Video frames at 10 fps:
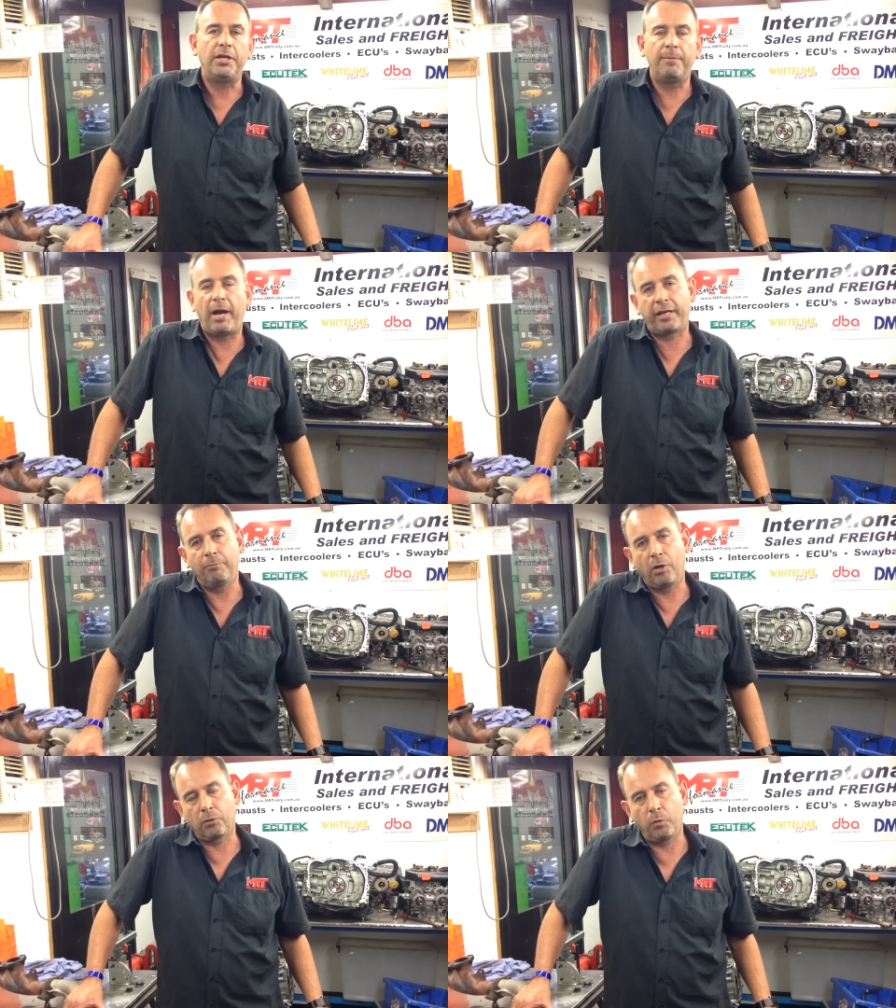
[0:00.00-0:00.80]
year, make
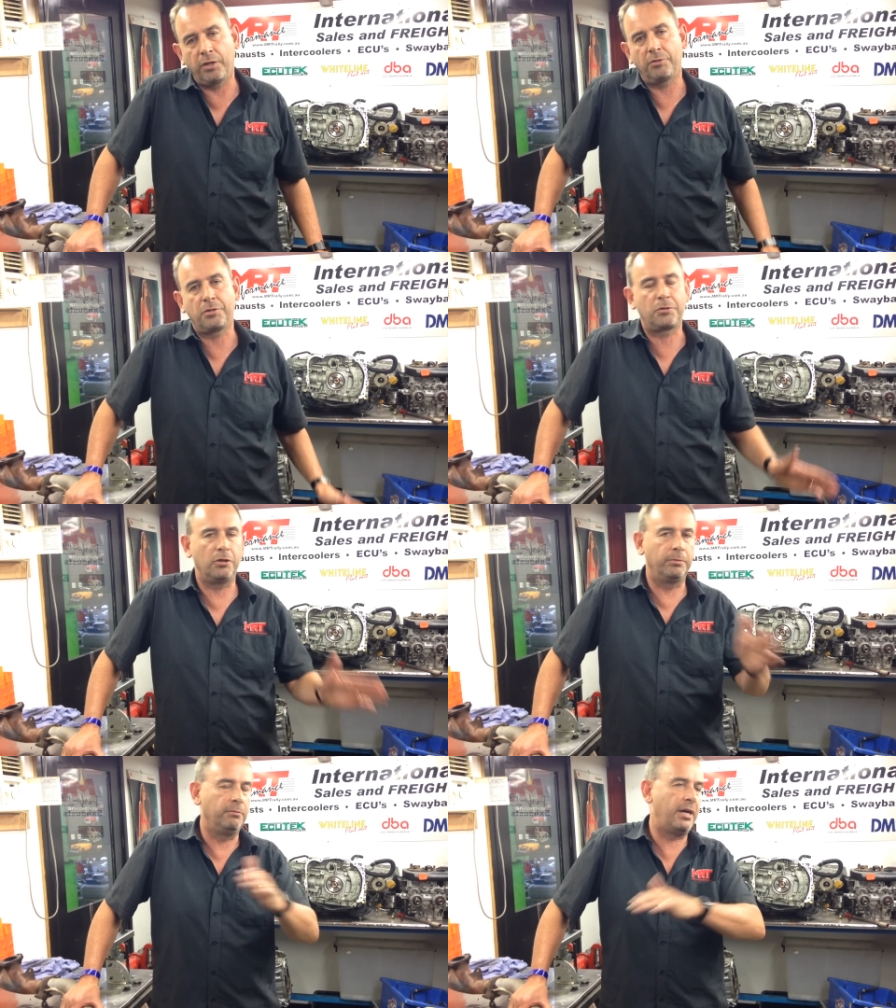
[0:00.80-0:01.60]
and model, whether it's a
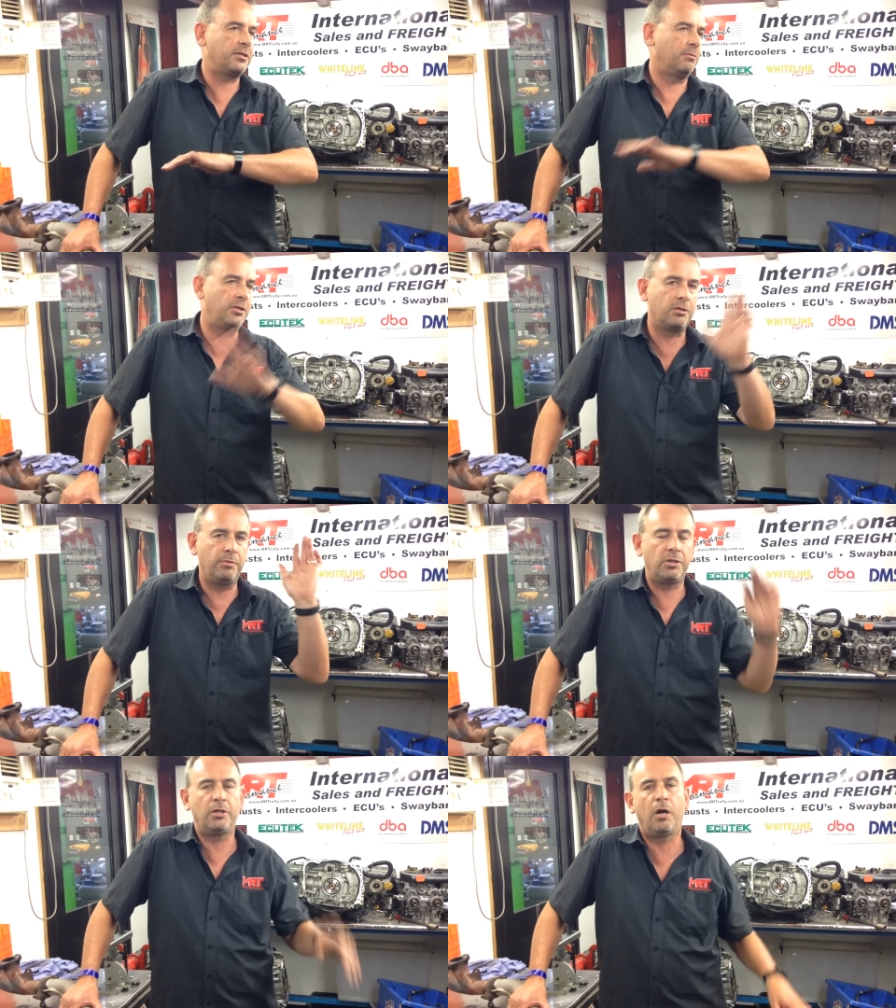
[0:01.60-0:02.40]
Subaru, Mazda,
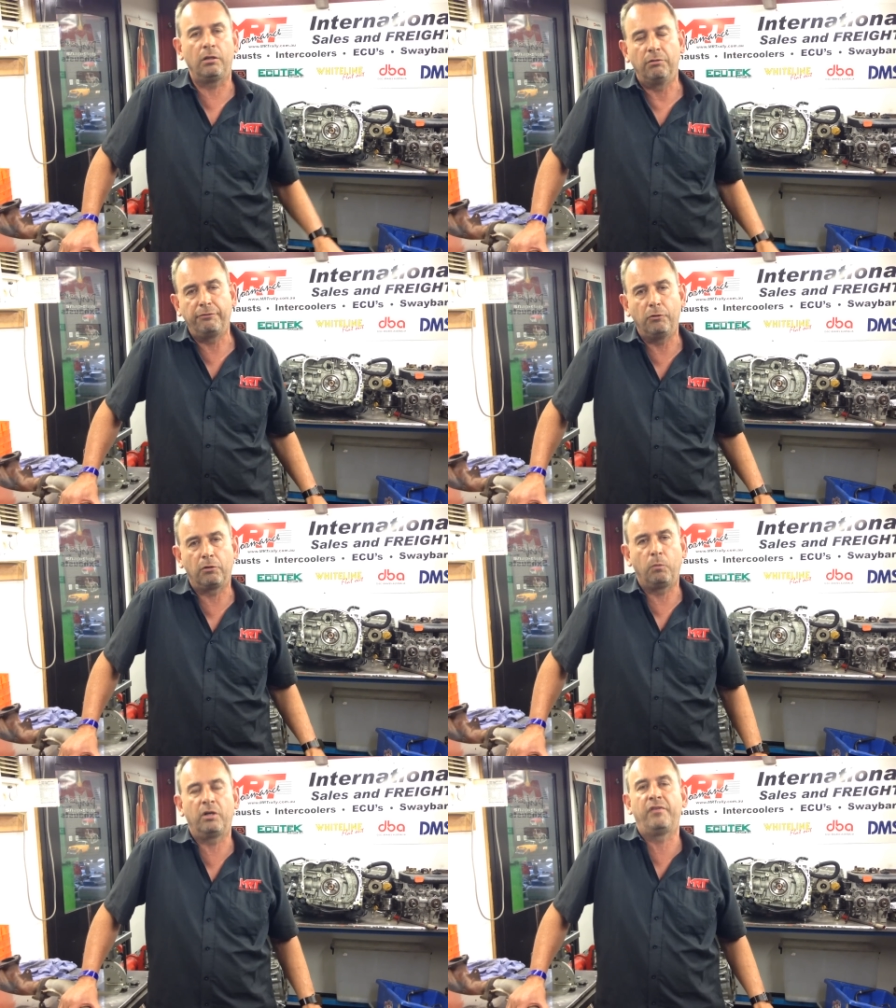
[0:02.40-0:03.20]
Mitsubishi, Holden or
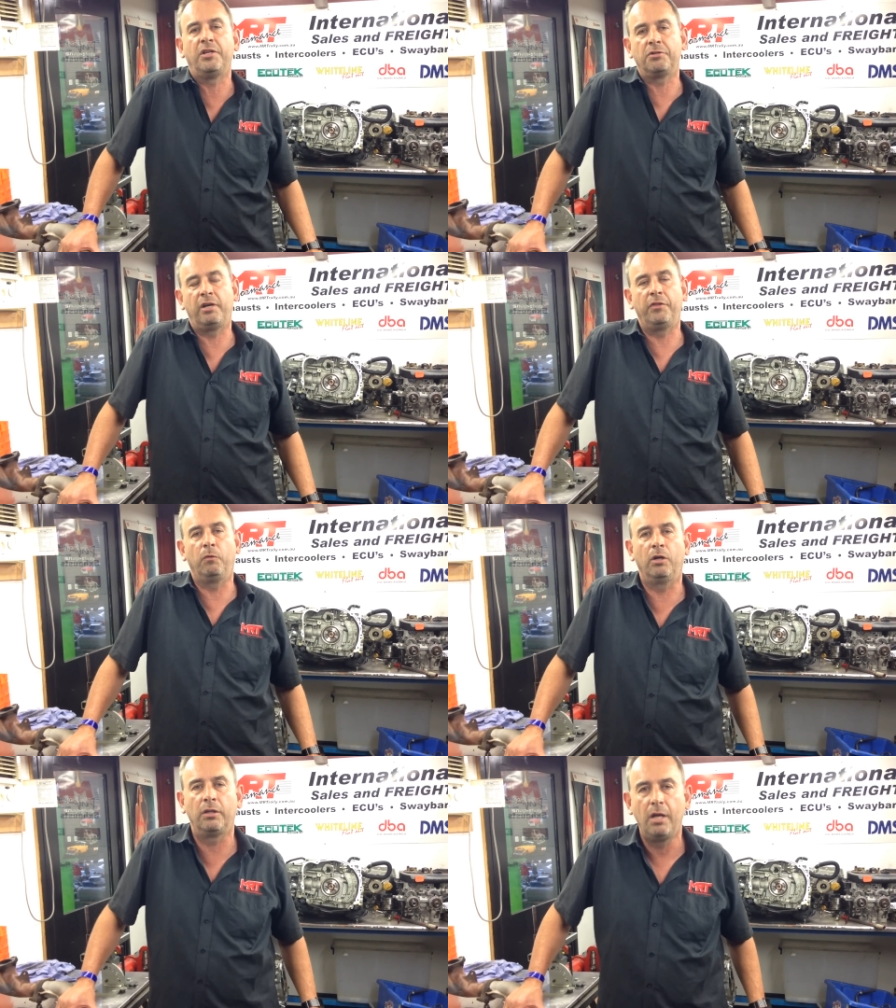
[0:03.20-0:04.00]
Ford or whatever it is around the
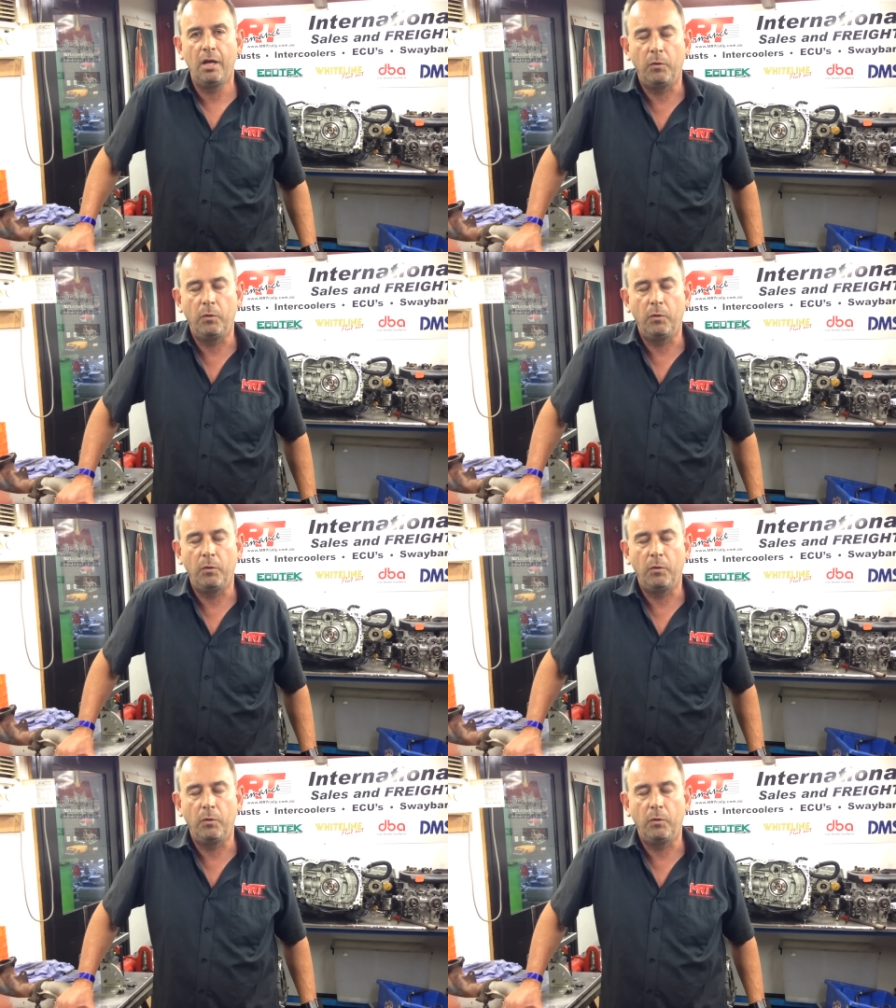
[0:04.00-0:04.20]
world.